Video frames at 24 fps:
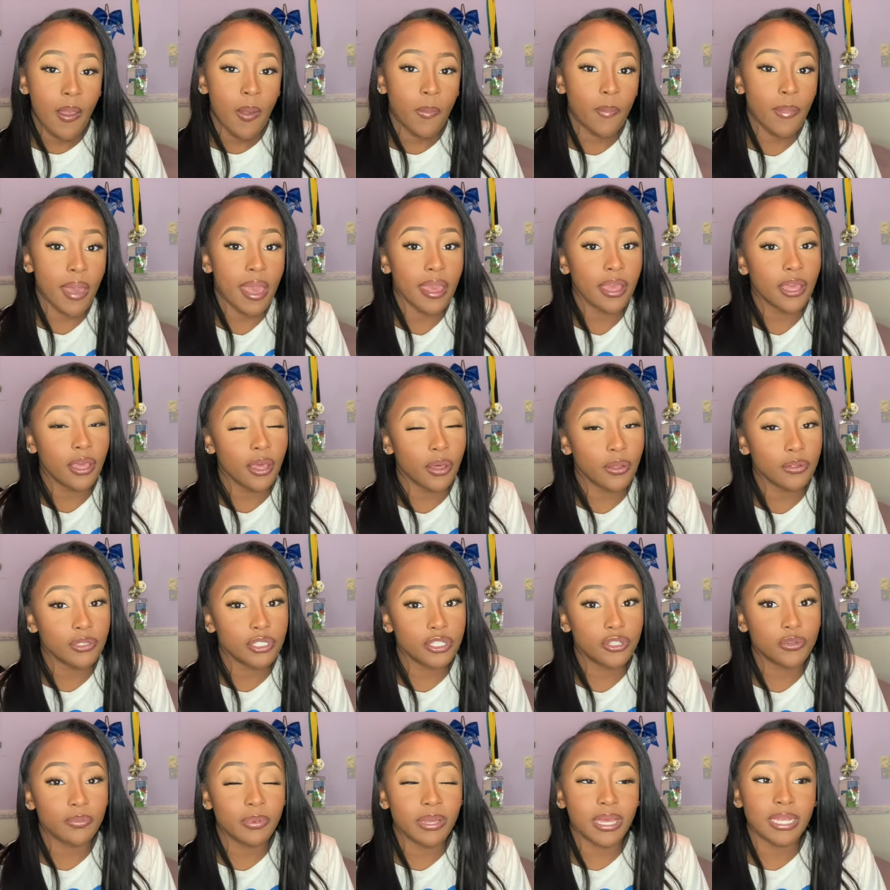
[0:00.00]
my
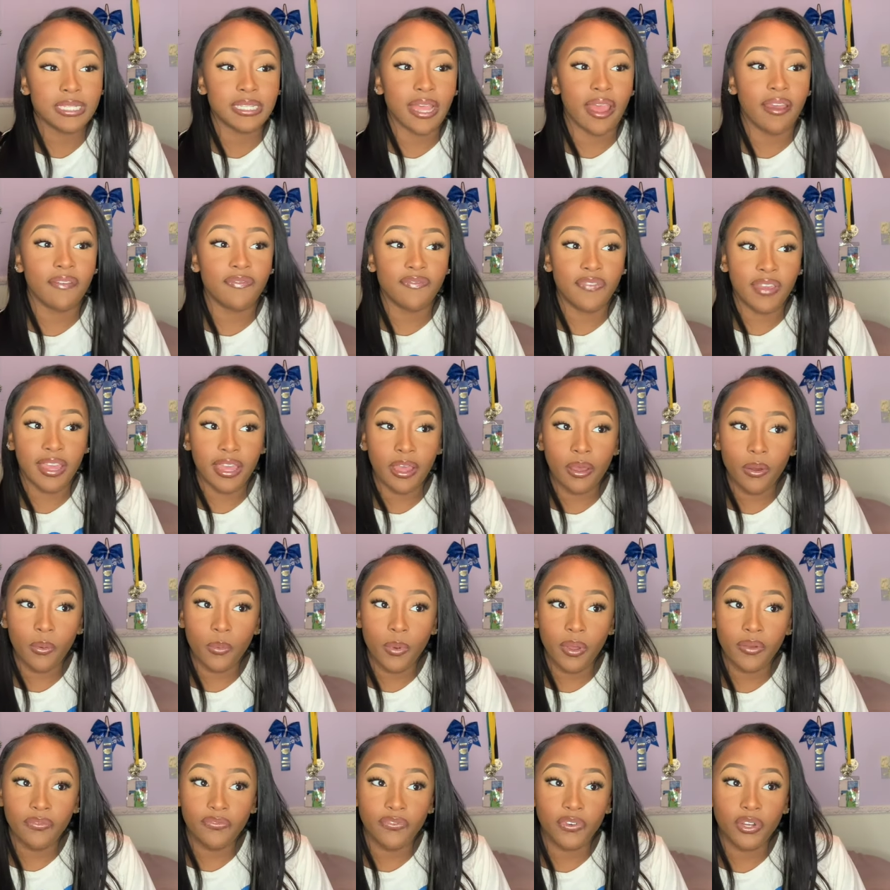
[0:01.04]
go-to, because I found
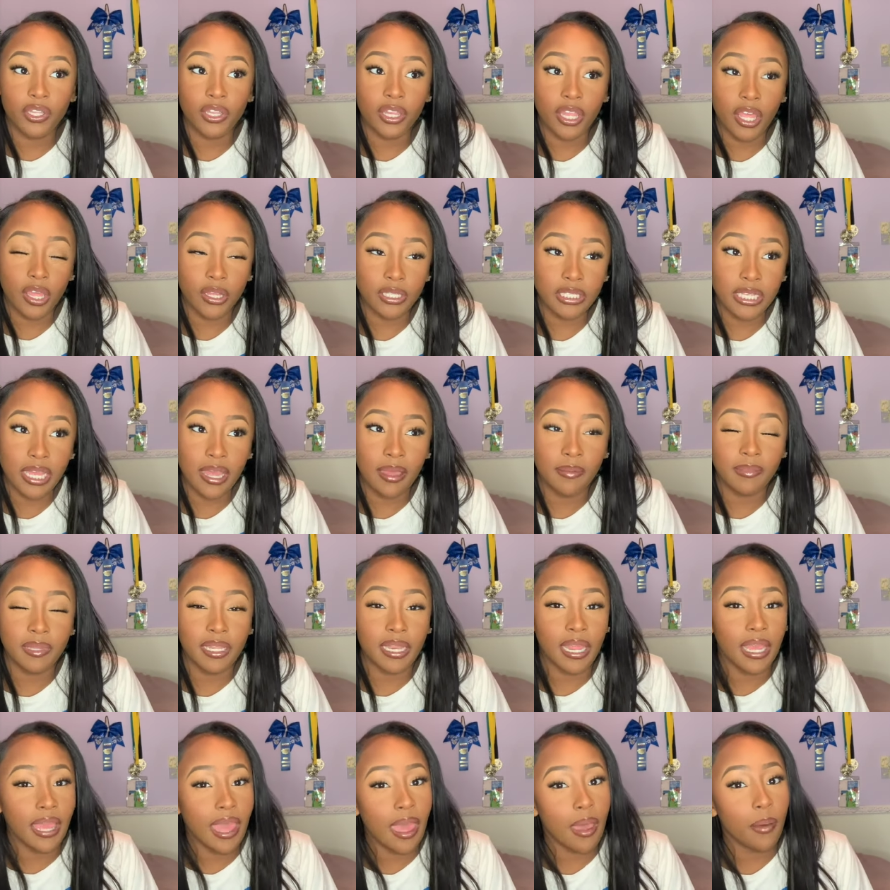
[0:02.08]
one for a long time, then
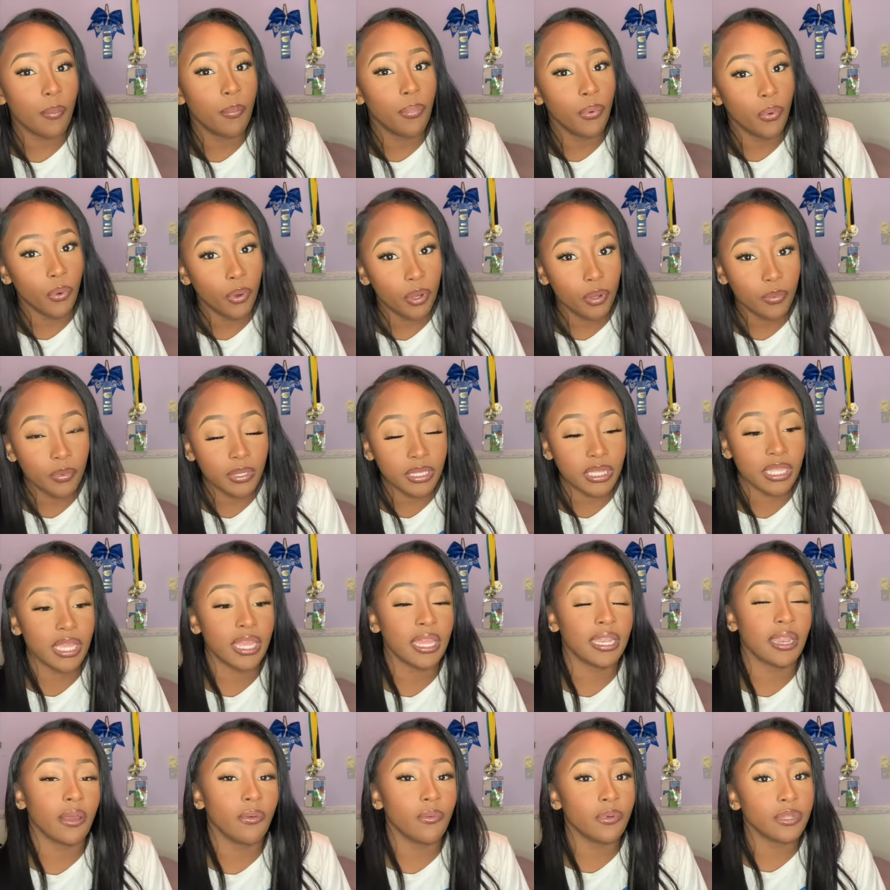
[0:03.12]
I got bored with it
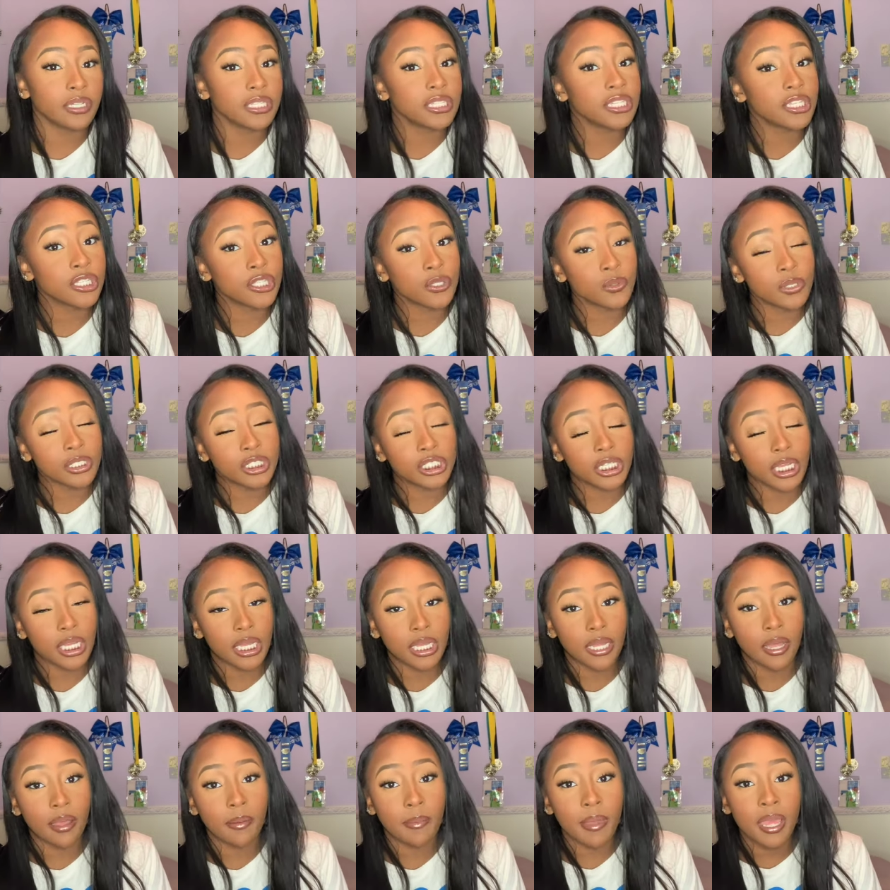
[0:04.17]
and I wanted to switch it
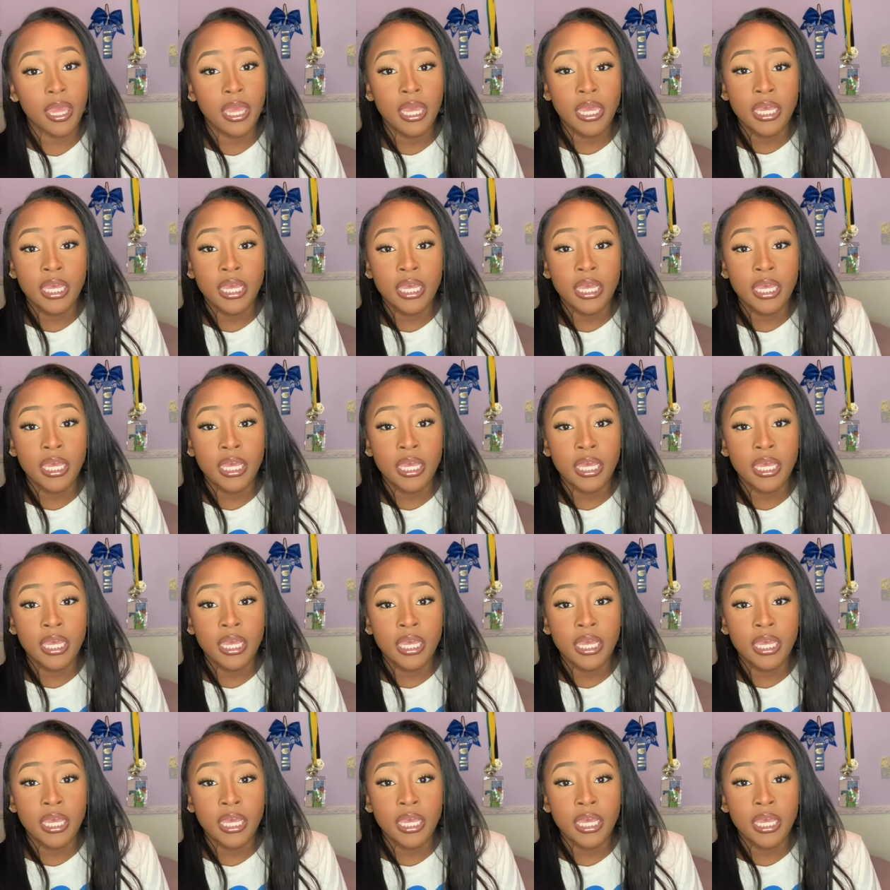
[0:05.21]
up.